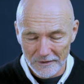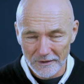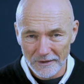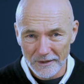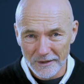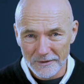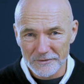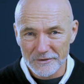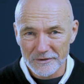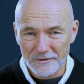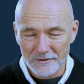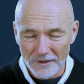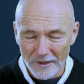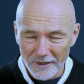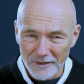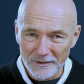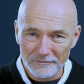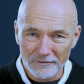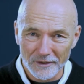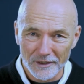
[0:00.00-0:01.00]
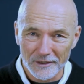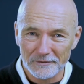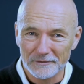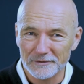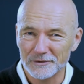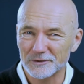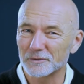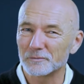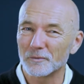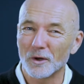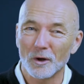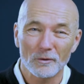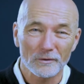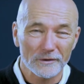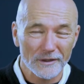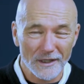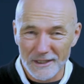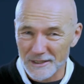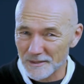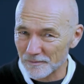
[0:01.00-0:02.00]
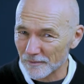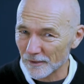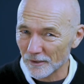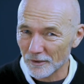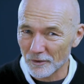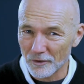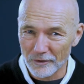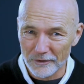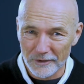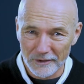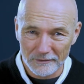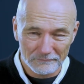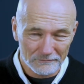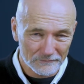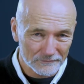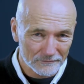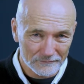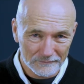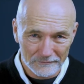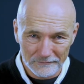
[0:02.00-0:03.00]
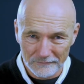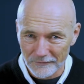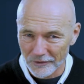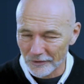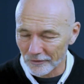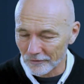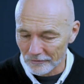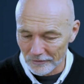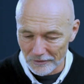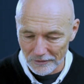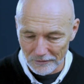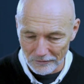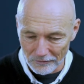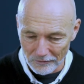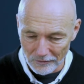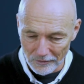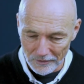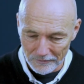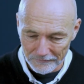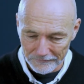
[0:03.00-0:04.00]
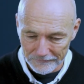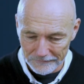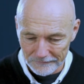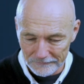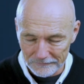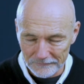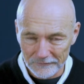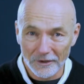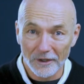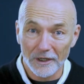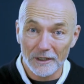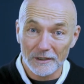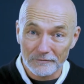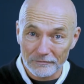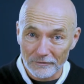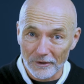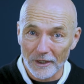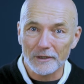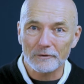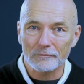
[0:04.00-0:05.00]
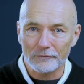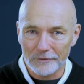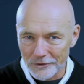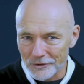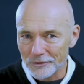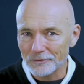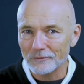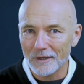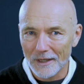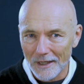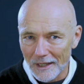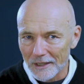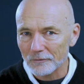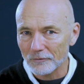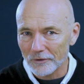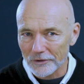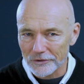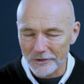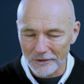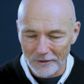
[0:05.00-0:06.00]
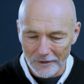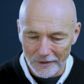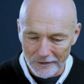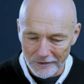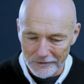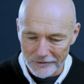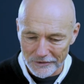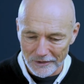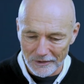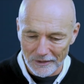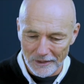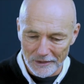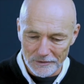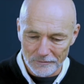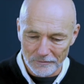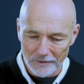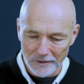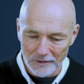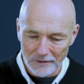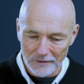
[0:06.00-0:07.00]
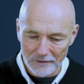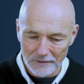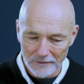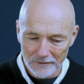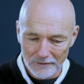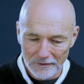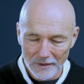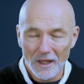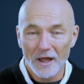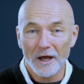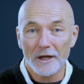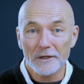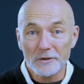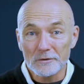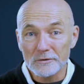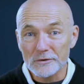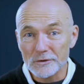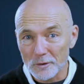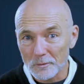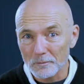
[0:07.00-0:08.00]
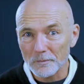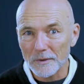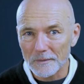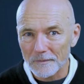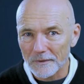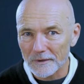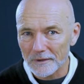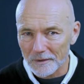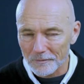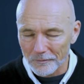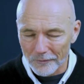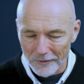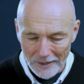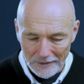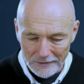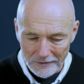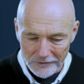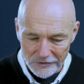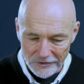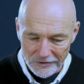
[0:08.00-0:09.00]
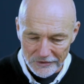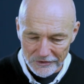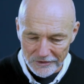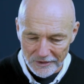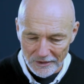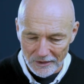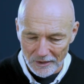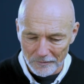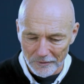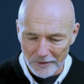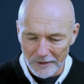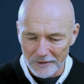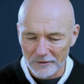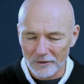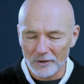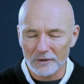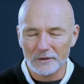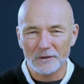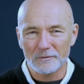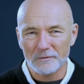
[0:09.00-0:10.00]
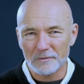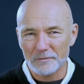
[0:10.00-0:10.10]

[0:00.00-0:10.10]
It was kind of like some Old Testament law that you could ignore, kind of like ritual hand washing, like I said last week. I knew some people did practice it still, but I thought they were